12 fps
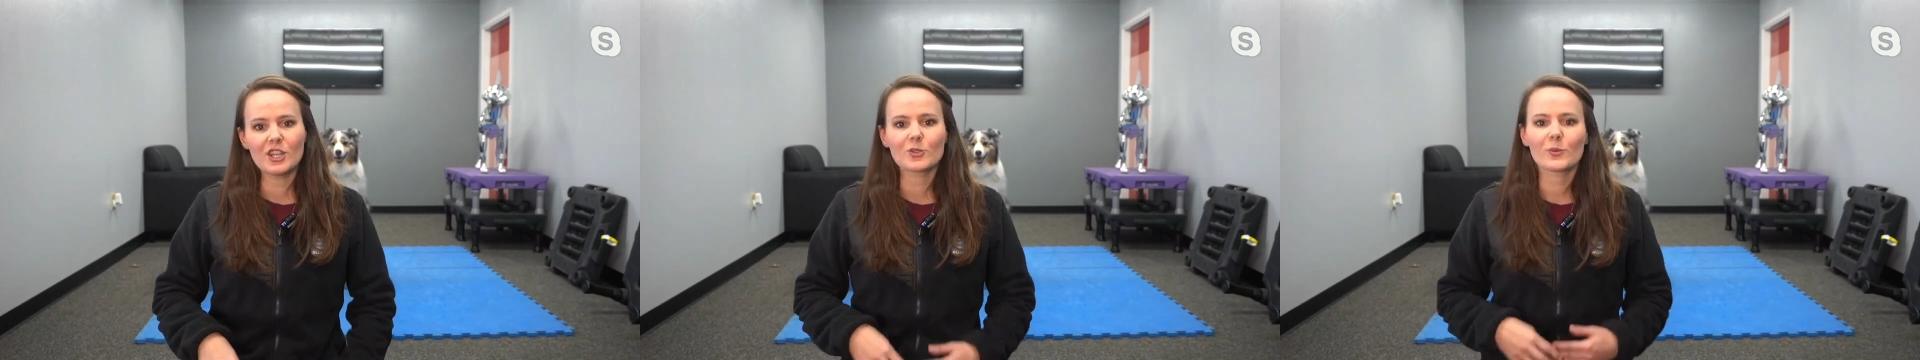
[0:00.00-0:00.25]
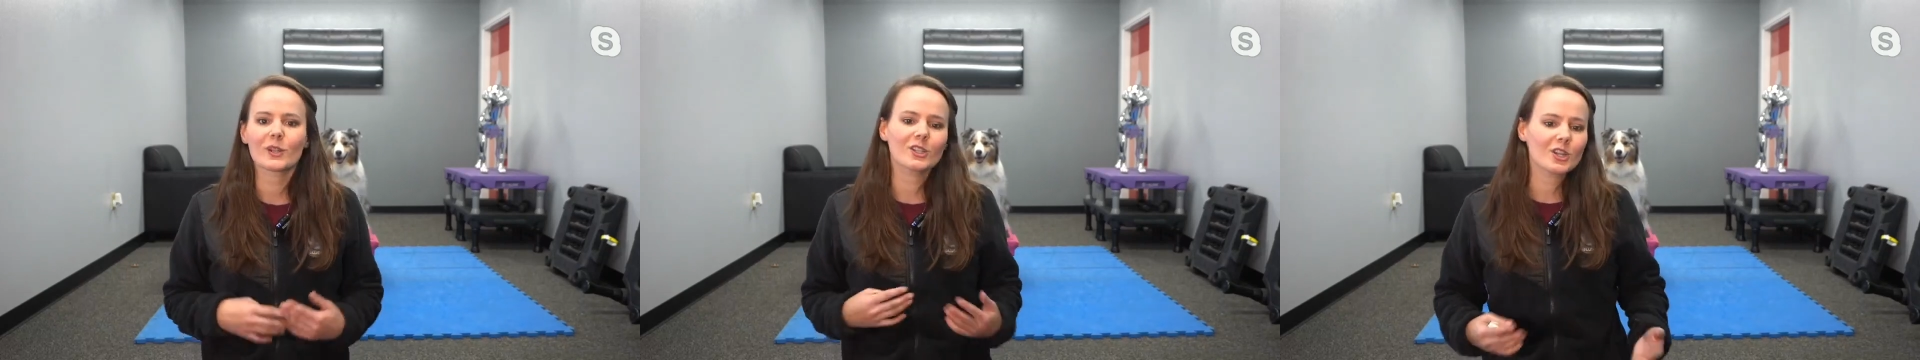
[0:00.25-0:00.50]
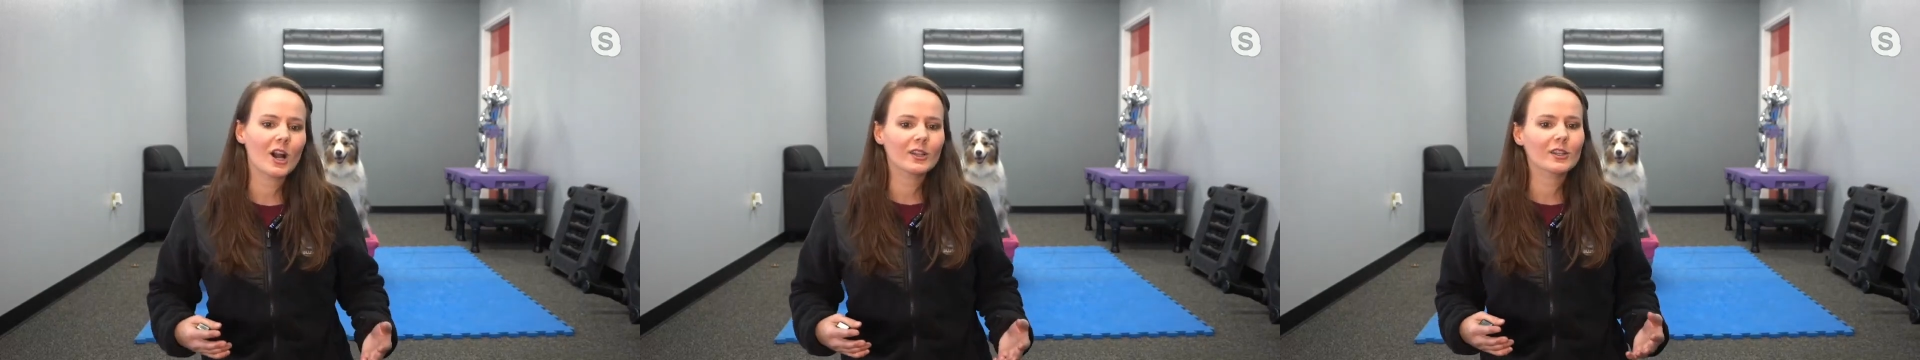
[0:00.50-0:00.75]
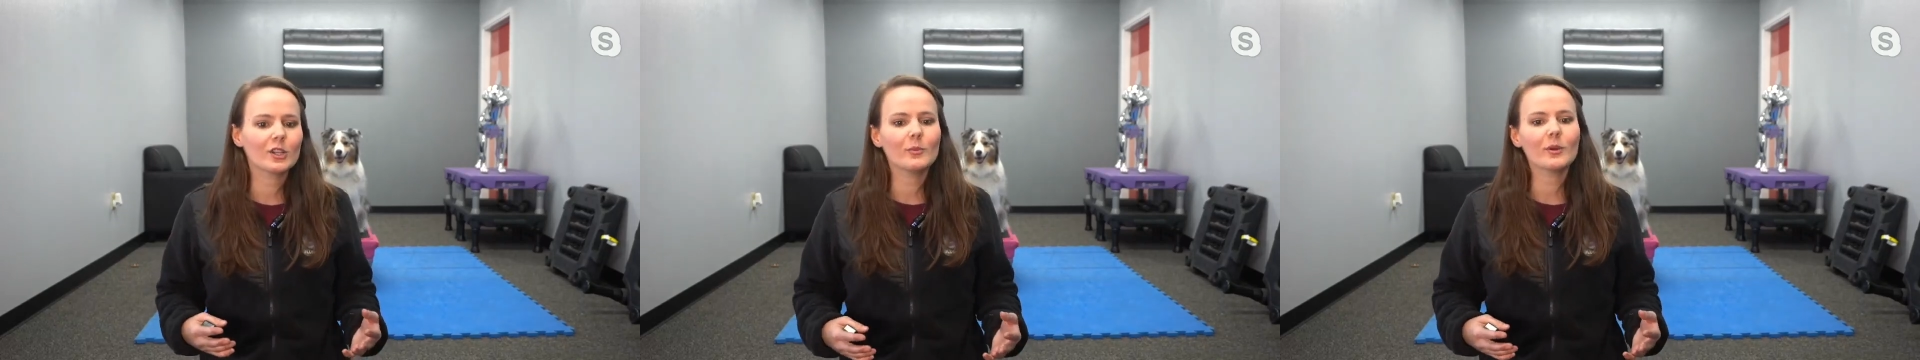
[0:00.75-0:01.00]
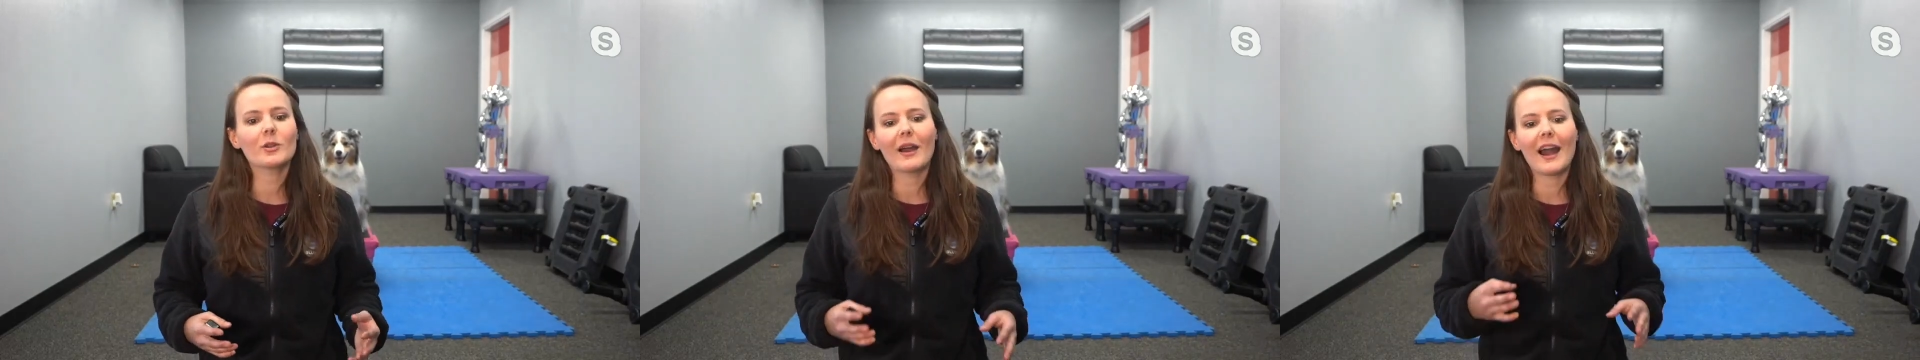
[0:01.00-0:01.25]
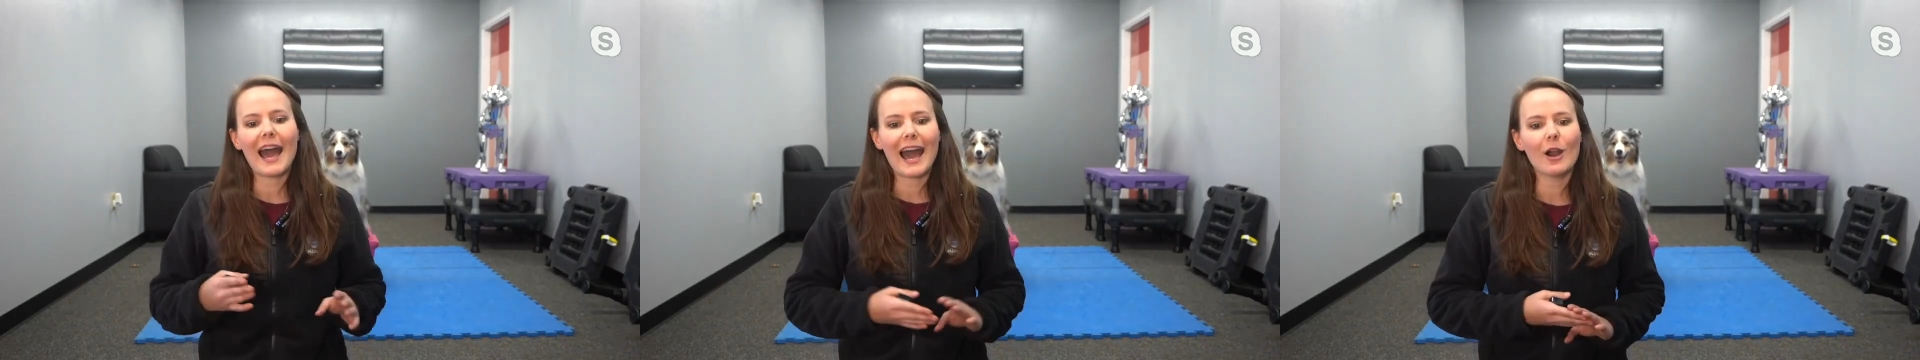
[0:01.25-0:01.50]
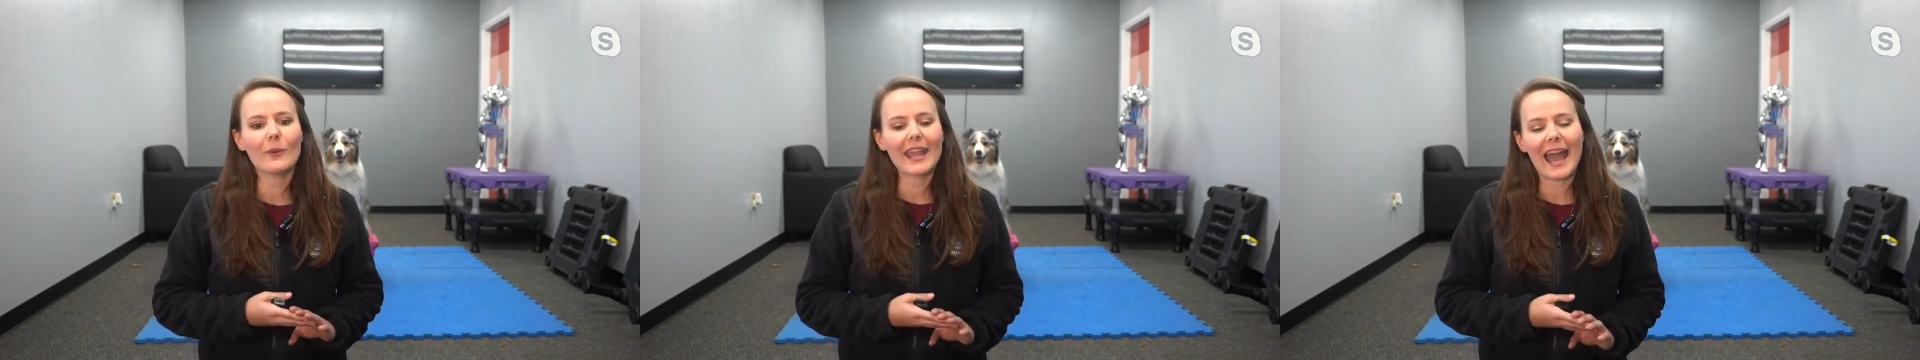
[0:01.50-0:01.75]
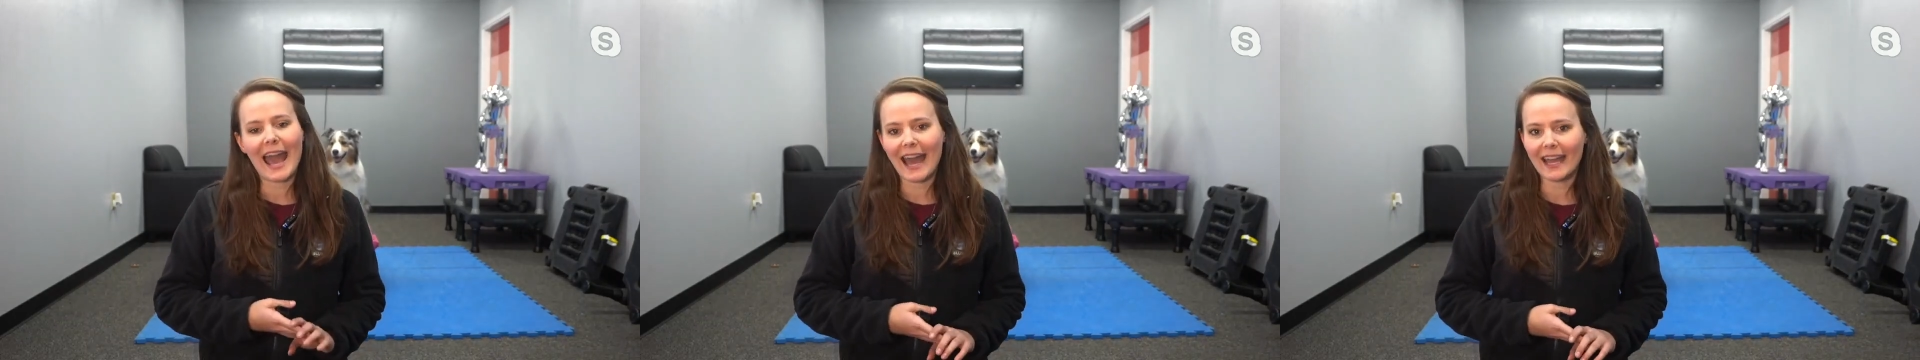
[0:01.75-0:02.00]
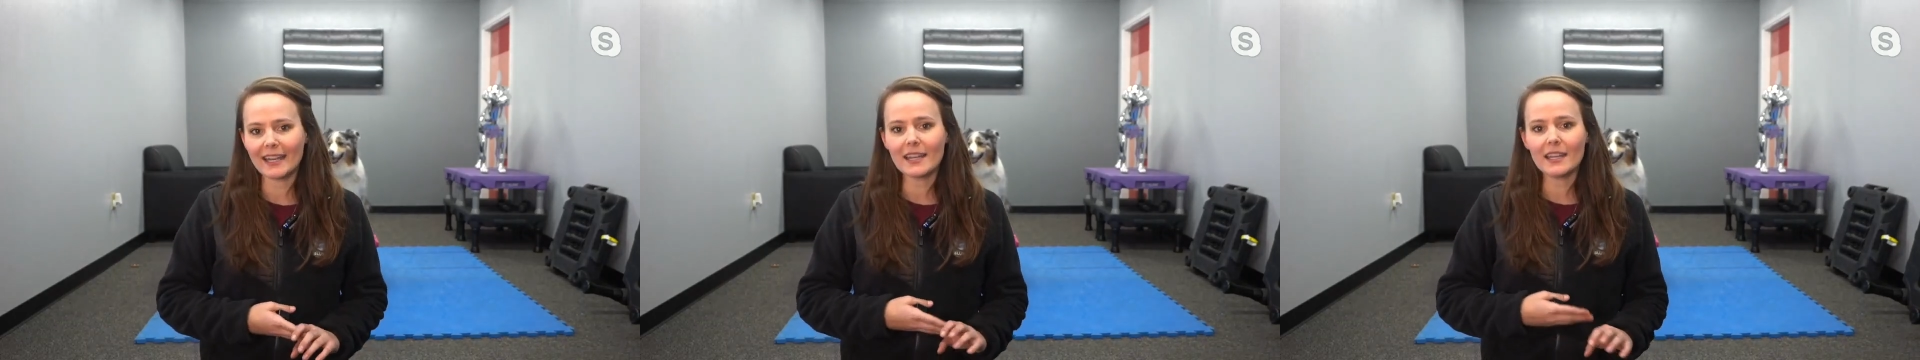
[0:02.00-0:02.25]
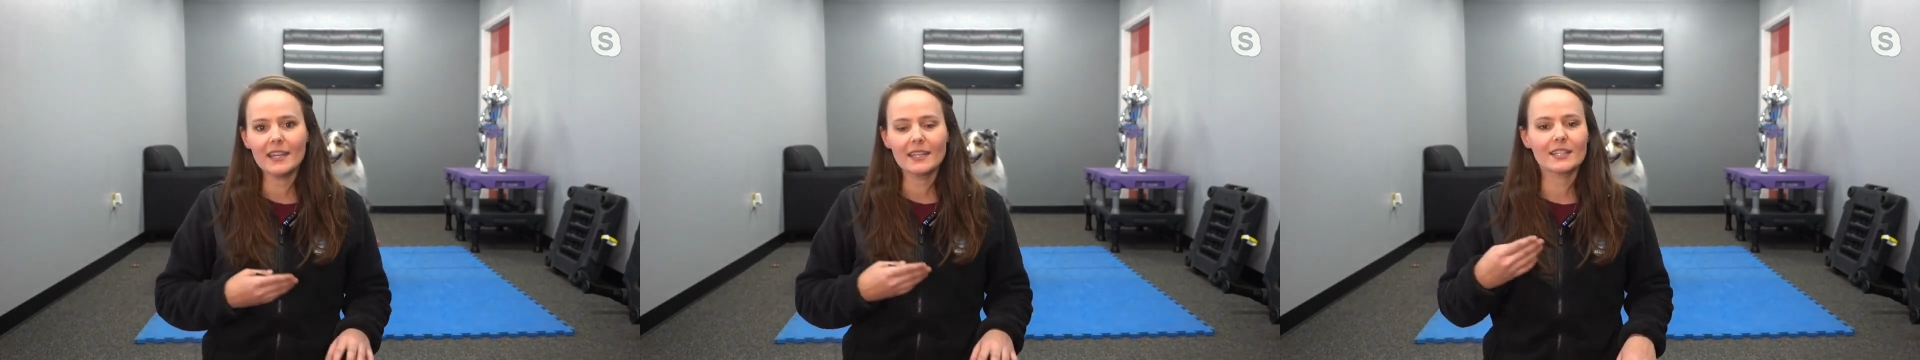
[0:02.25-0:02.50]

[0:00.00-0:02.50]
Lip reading: So we're going to talk a little bit about how we add